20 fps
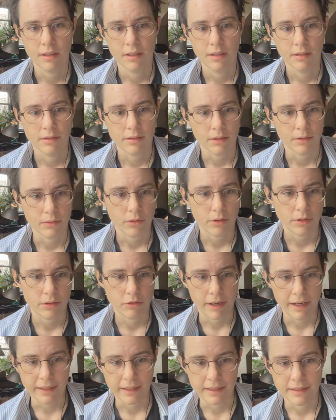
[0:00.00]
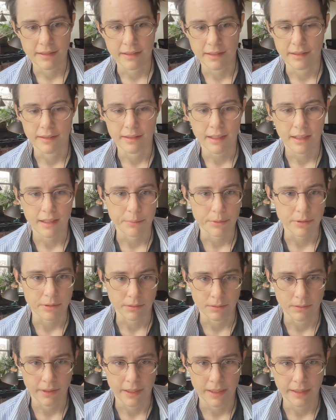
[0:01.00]
So yeah. Dragons is
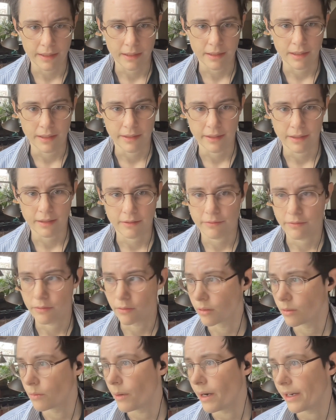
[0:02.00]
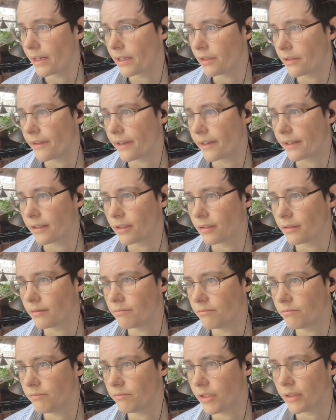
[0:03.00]
absolutely iconic. For a while there,
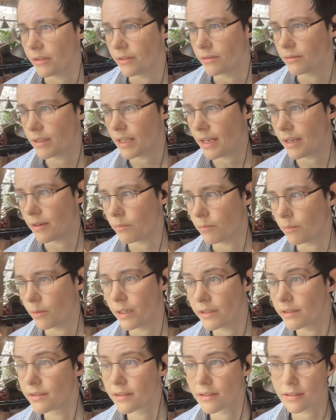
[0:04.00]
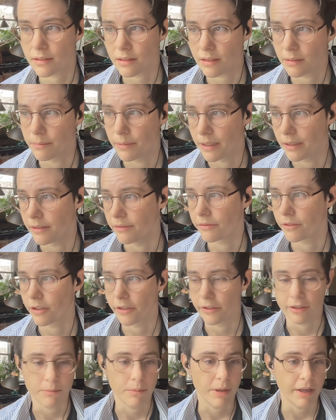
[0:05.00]
it was above
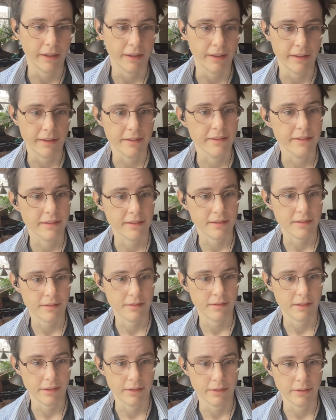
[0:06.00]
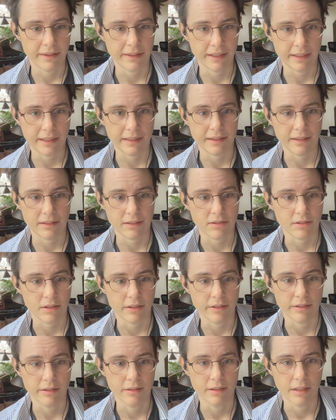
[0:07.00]
Garden Monoliths, I think at the
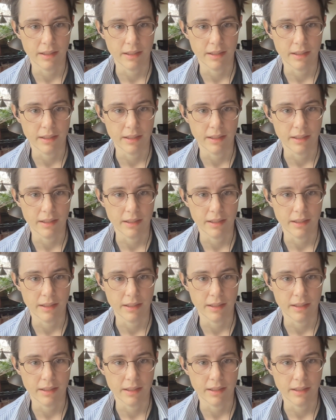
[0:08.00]
start.